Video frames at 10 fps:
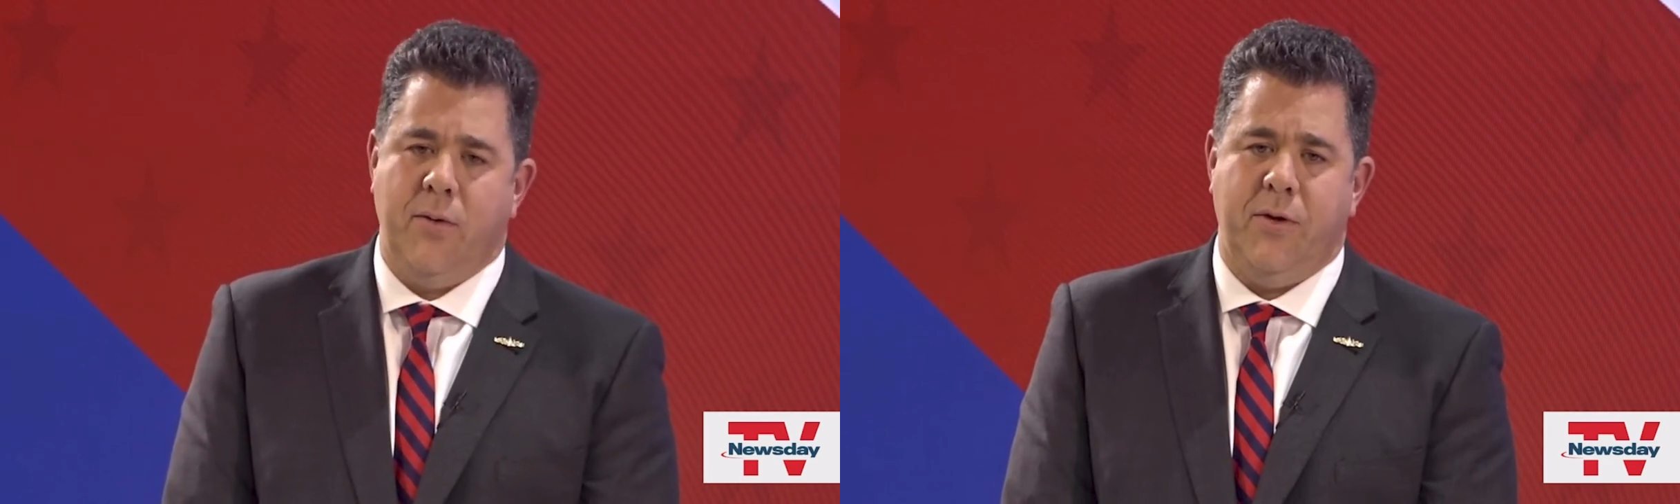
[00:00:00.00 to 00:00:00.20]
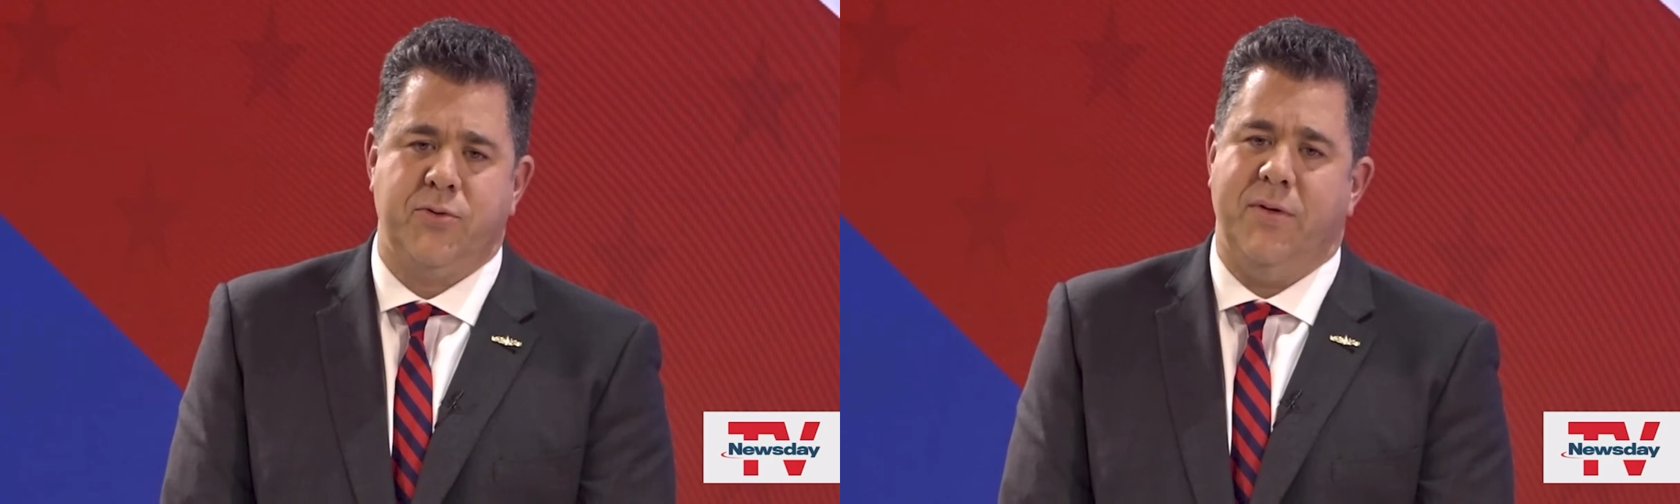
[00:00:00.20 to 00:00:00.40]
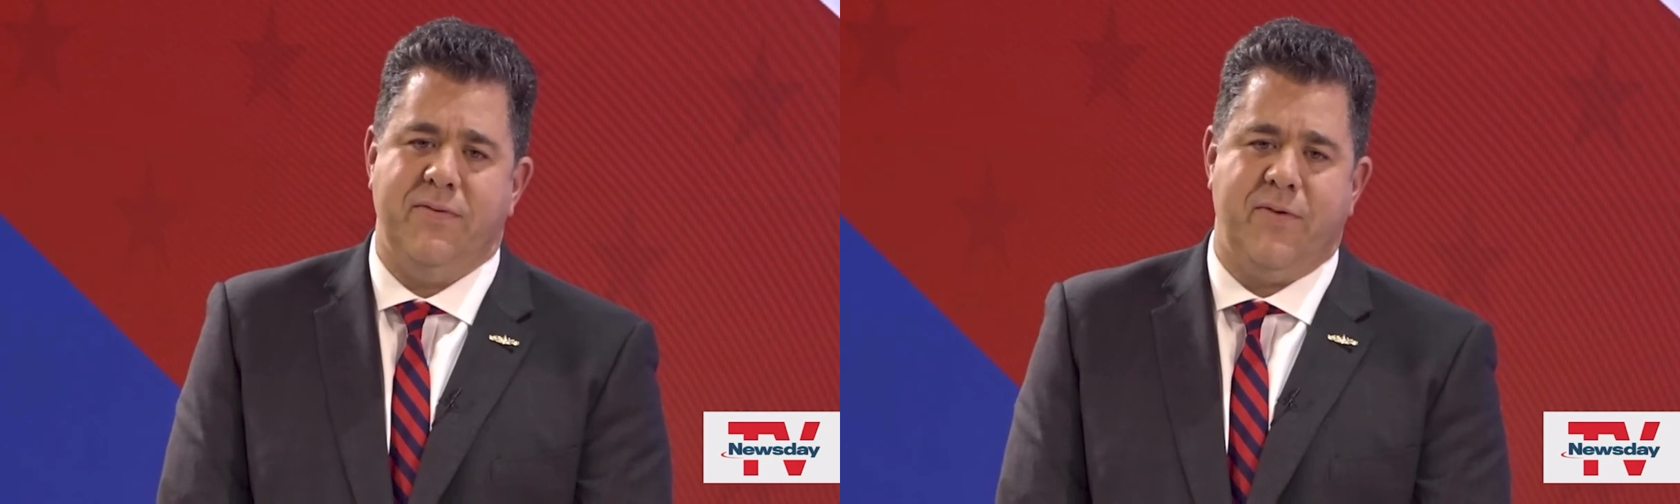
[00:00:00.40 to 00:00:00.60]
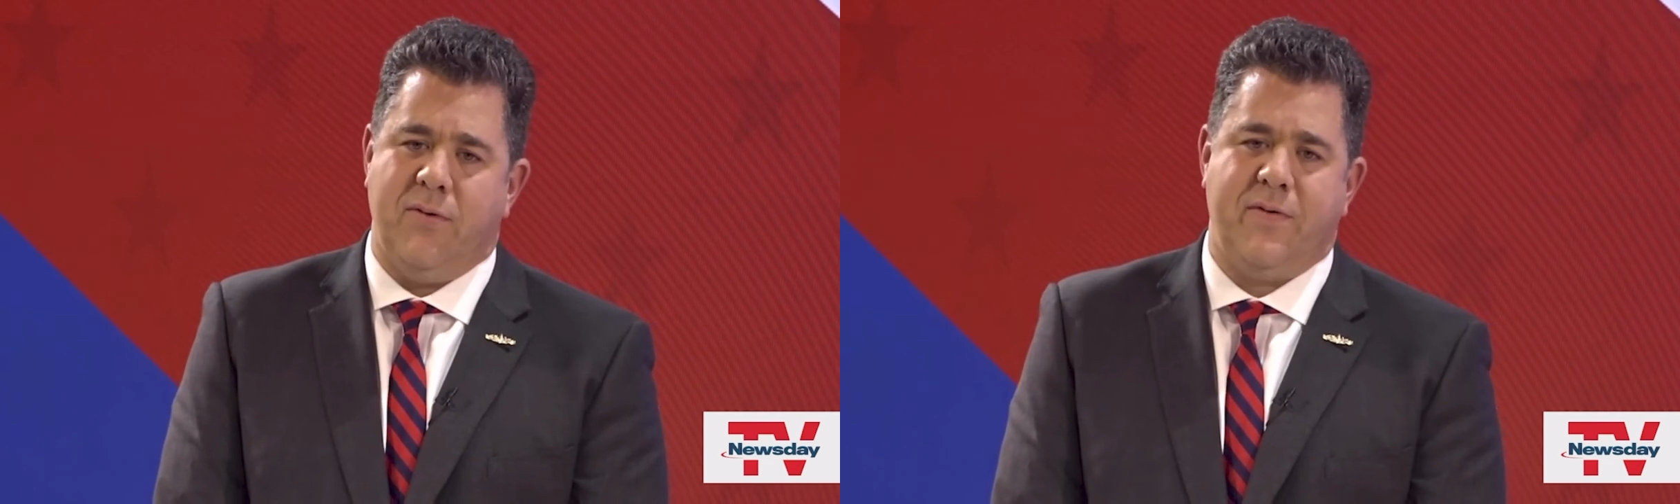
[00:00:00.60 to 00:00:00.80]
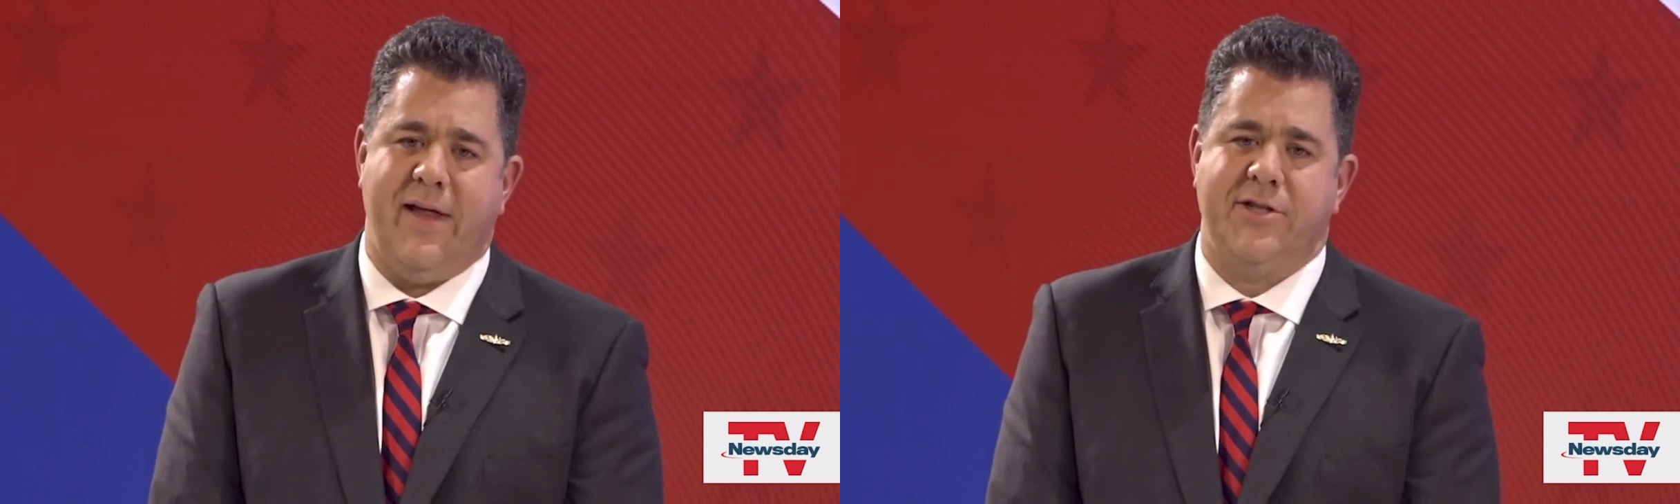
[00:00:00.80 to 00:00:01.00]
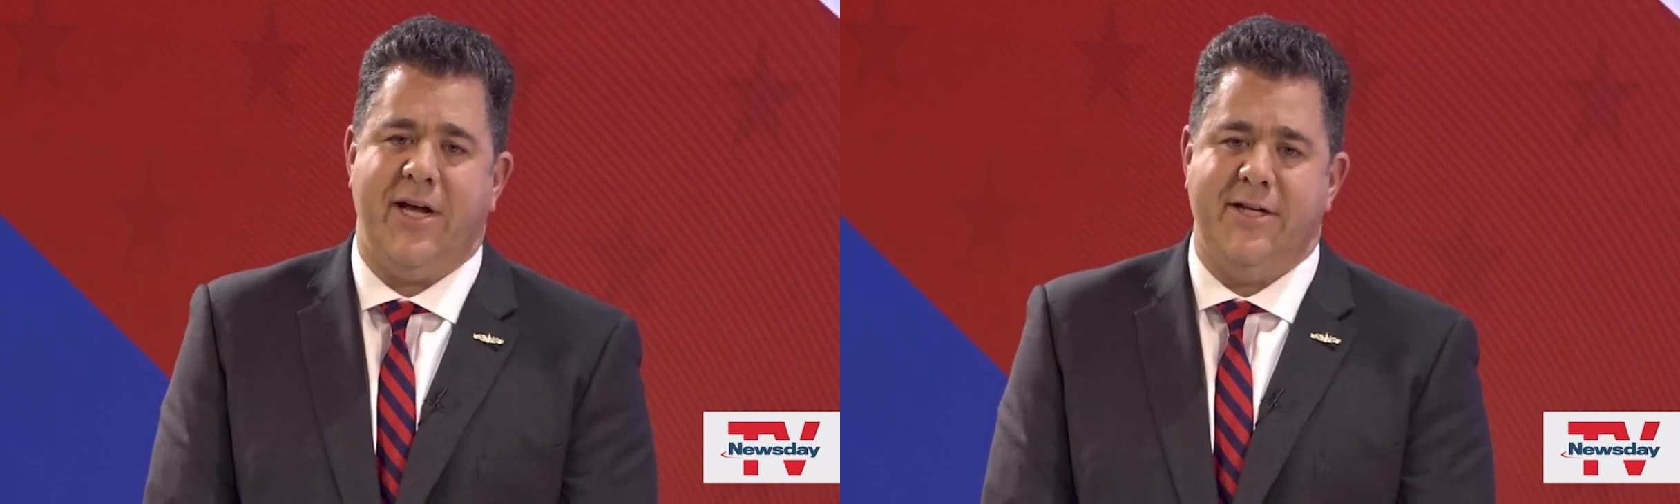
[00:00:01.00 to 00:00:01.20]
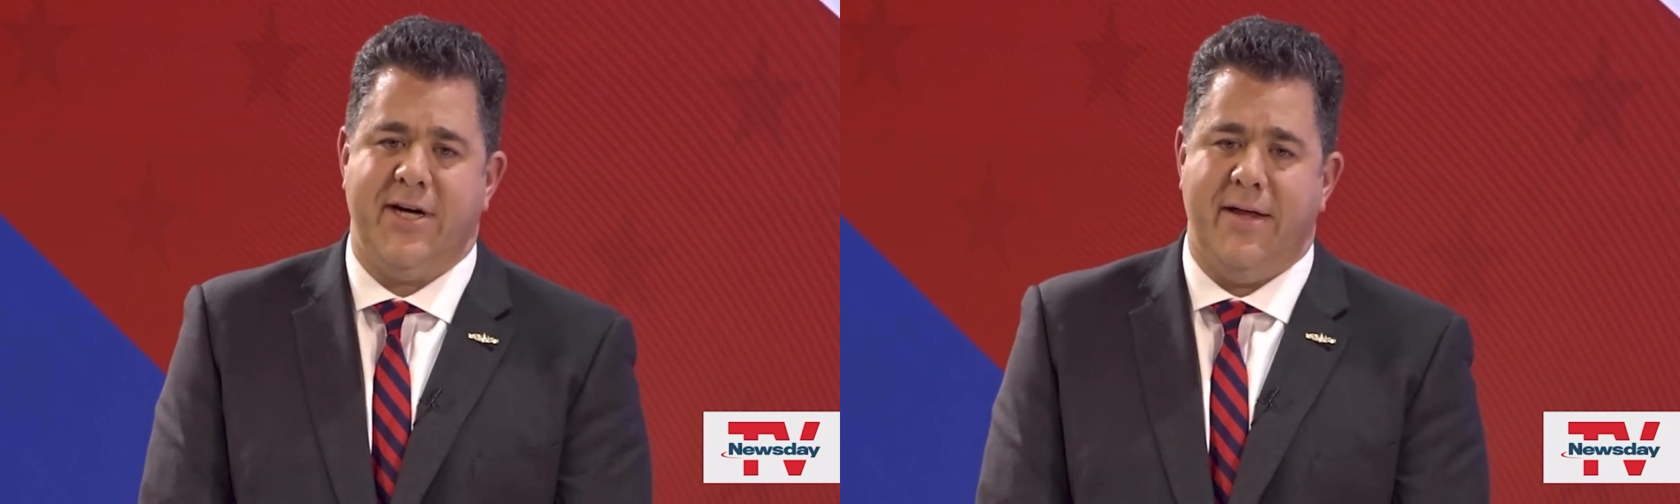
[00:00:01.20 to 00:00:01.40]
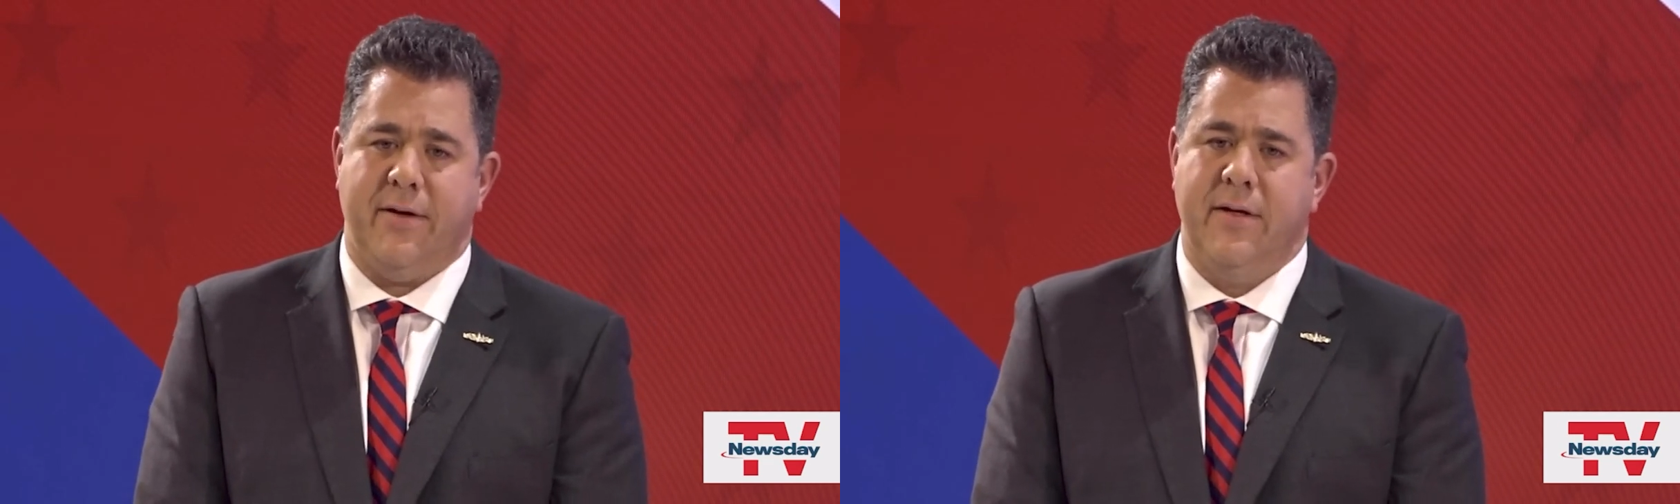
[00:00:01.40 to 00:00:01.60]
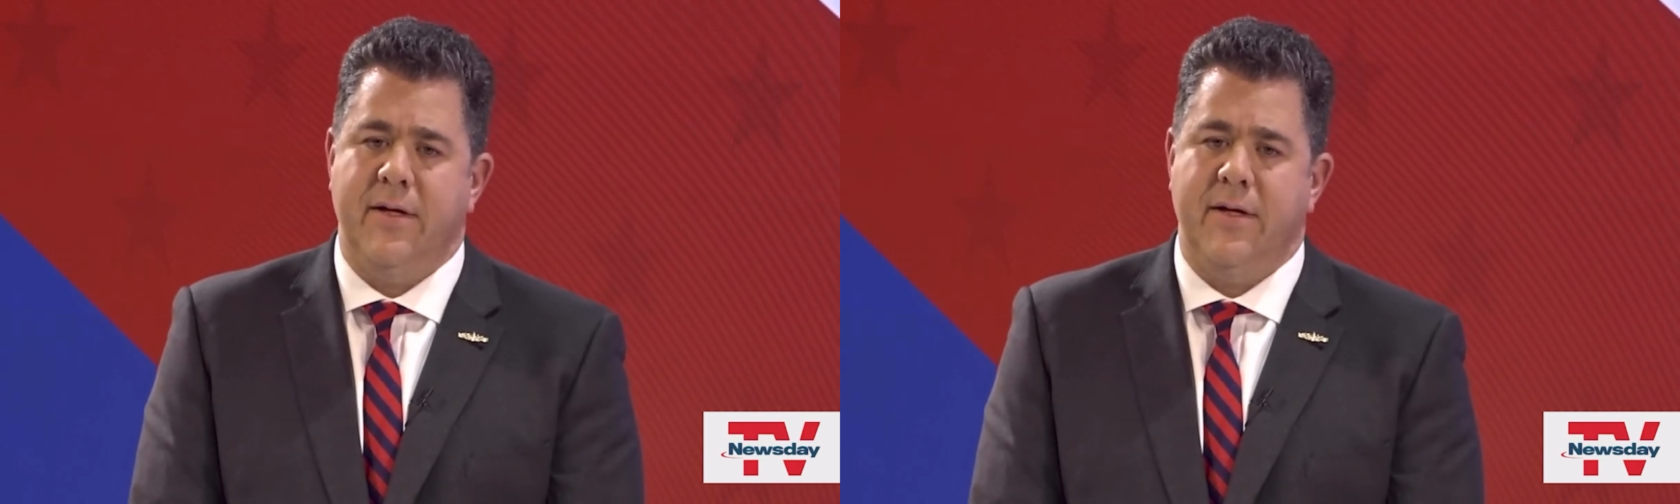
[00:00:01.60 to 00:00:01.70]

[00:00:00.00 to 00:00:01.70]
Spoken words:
which wouldn't vote for that change either.